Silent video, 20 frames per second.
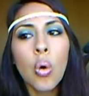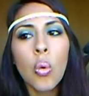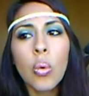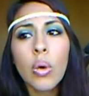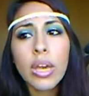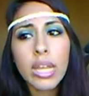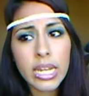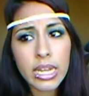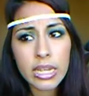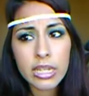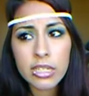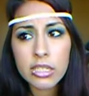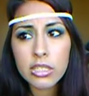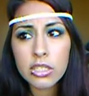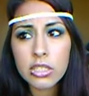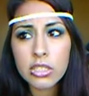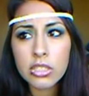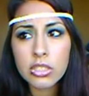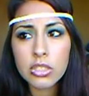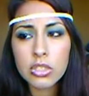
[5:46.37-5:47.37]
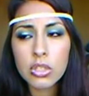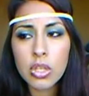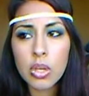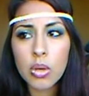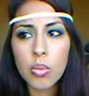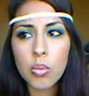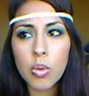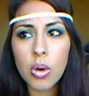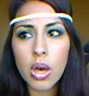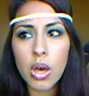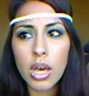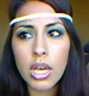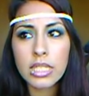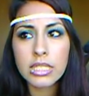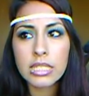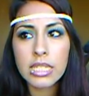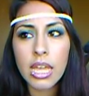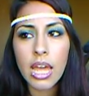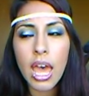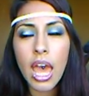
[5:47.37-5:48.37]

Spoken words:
what else? What else?